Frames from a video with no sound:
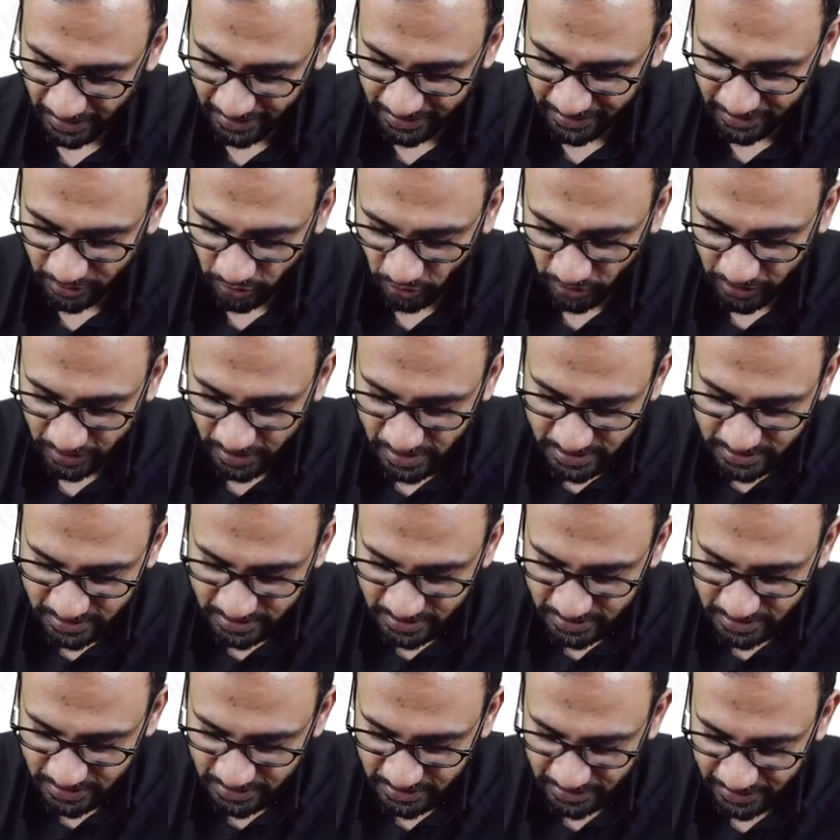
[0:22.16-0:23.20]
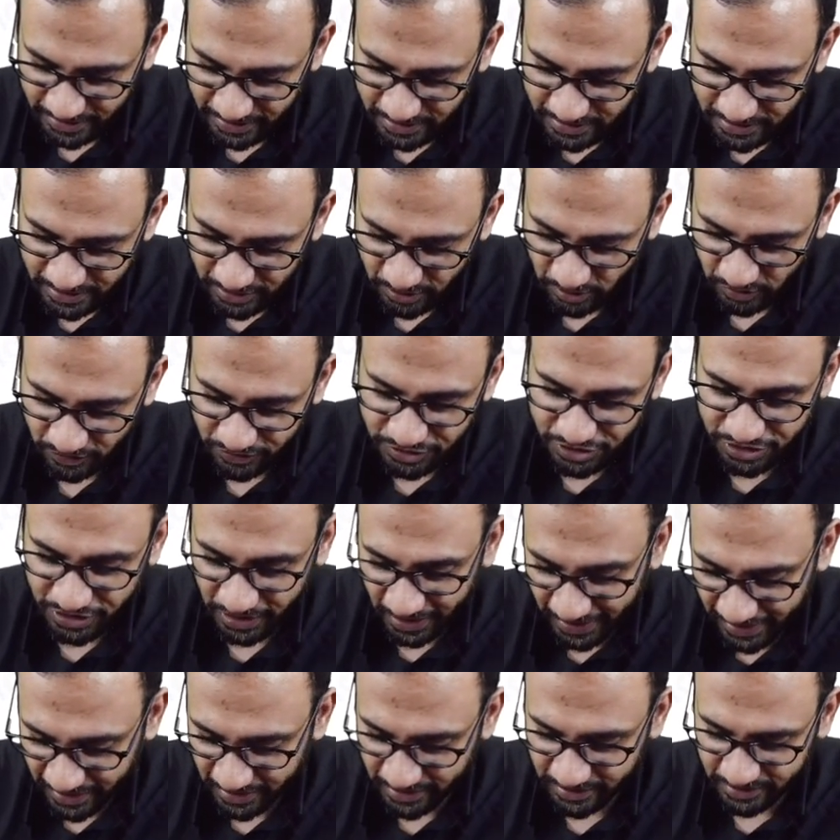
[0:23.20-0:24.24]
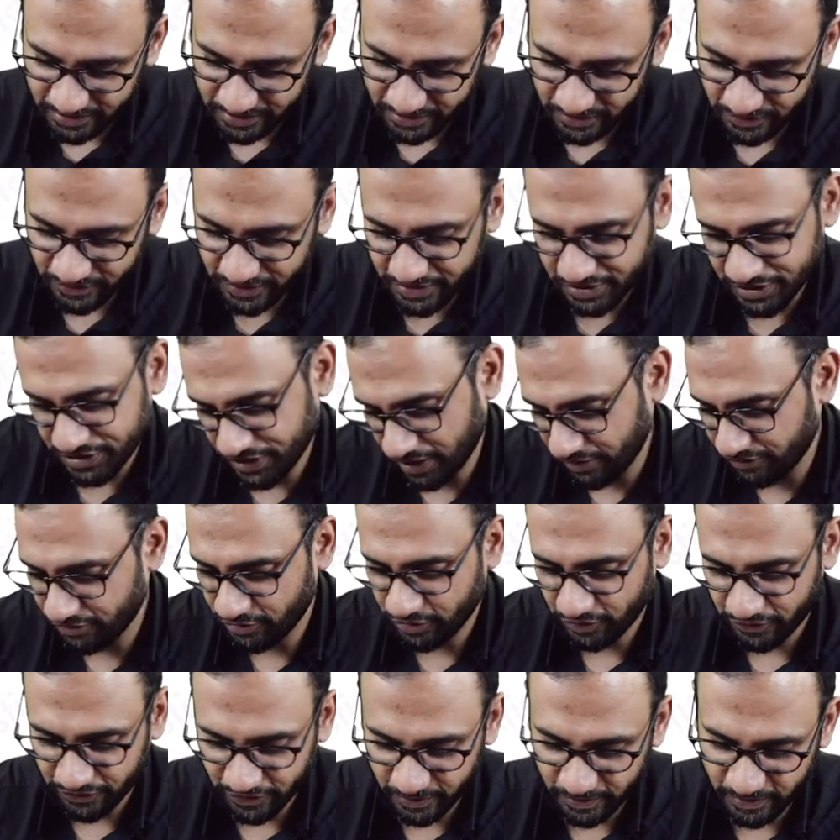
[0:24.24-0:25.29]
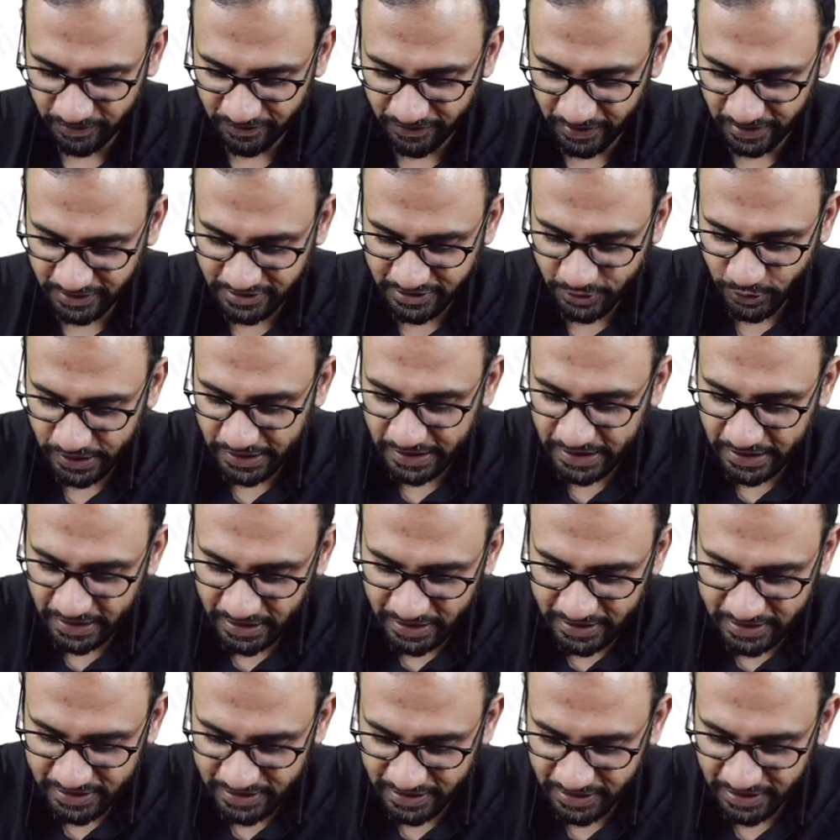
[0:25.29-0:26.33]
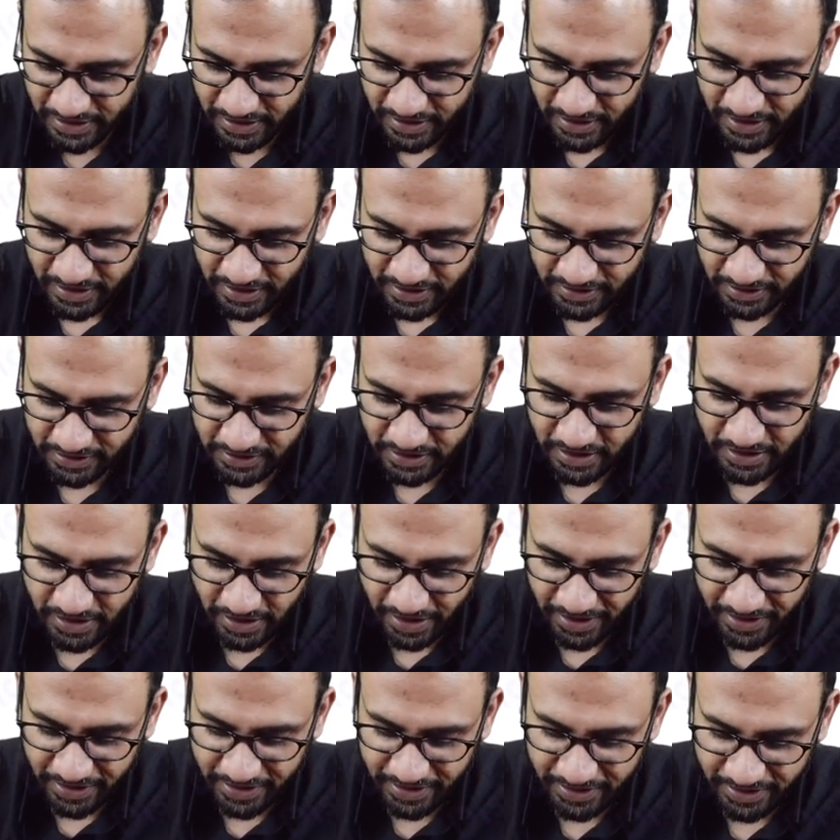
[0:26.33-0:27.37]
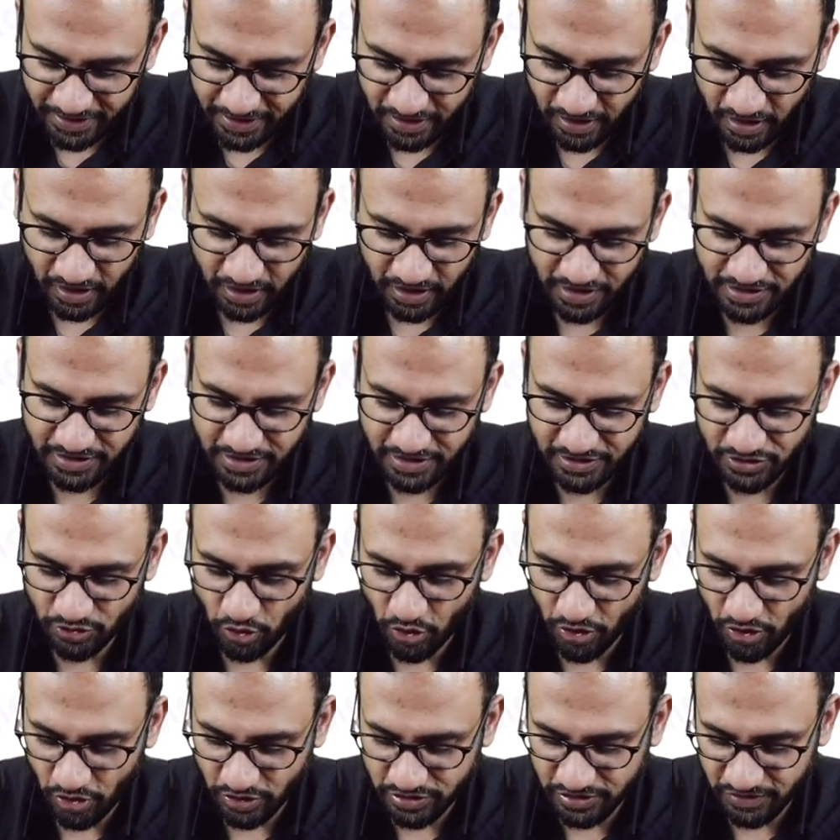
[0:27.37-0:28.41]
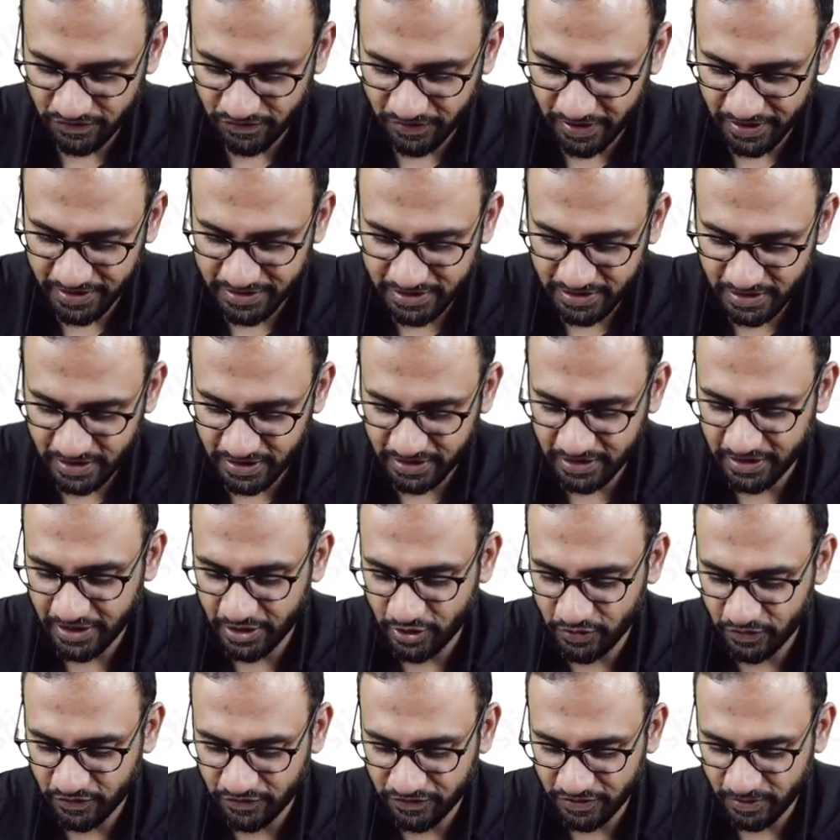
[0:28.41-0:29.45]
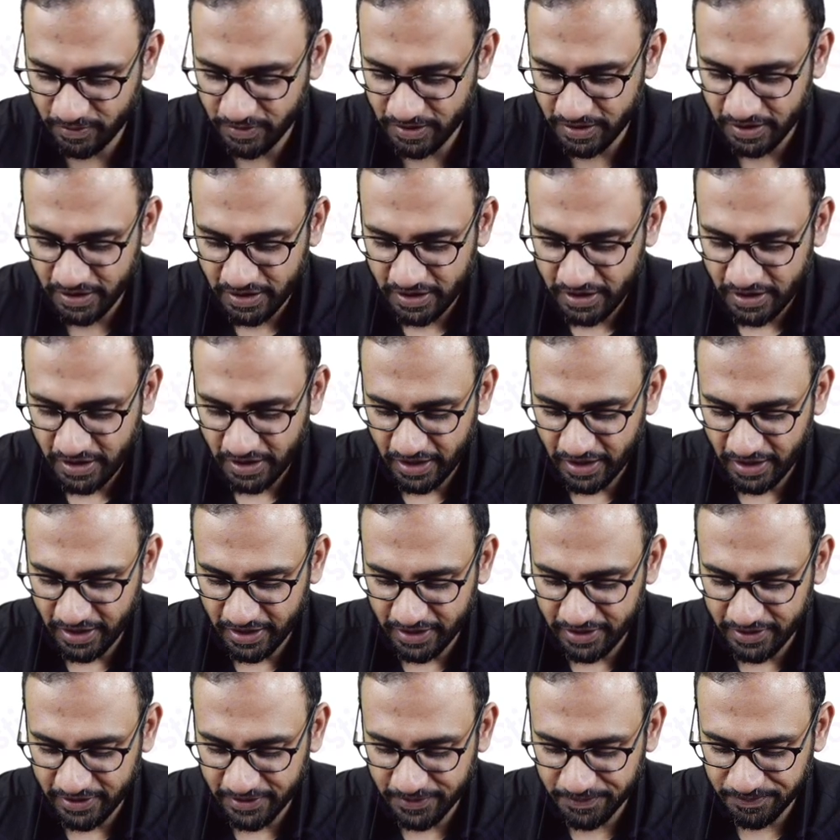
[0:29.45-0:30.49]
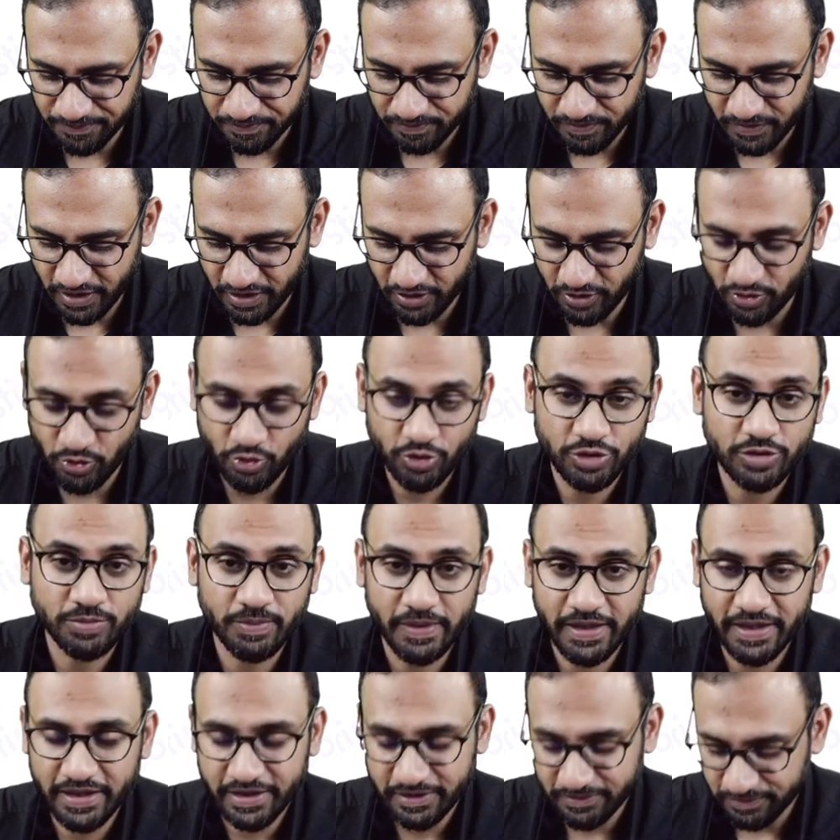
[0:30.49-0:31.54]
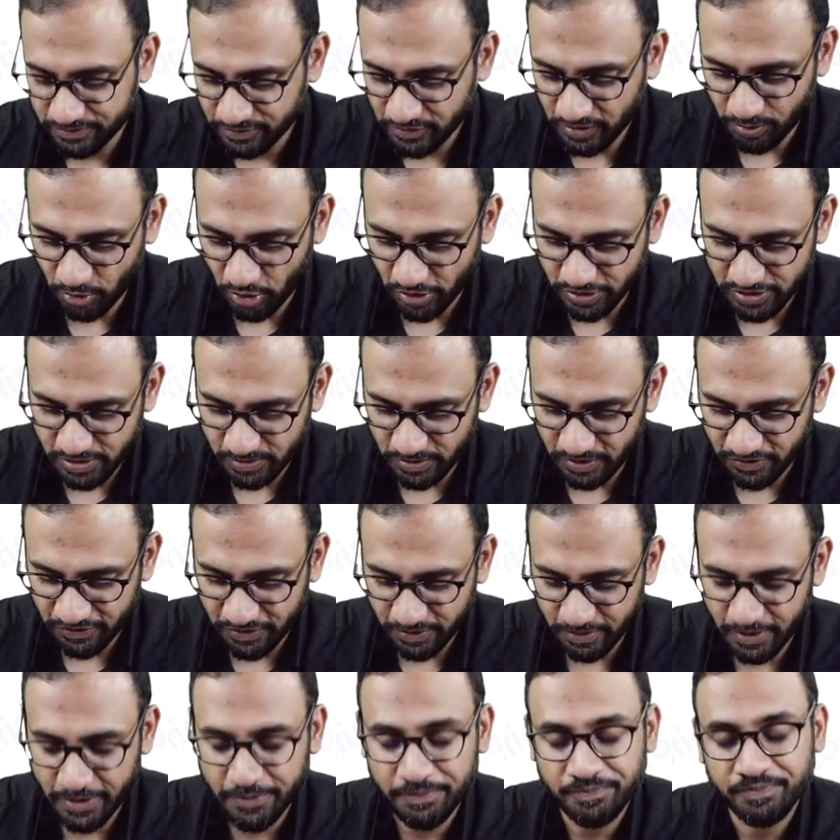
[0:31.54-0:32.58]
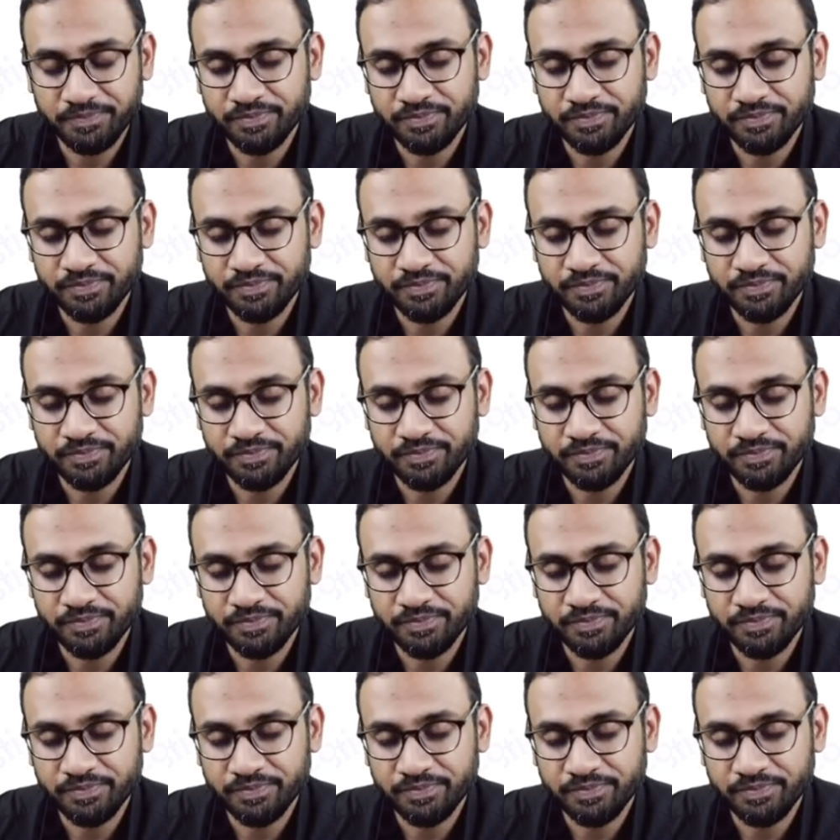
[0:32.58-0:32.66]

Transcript: And in contrast, this is an X-ray of a child with a shaft of femur fracture. You can clearly see that the triradiate cartilage has not ossified still in the head of the femur and the growth plate, the proximal femur.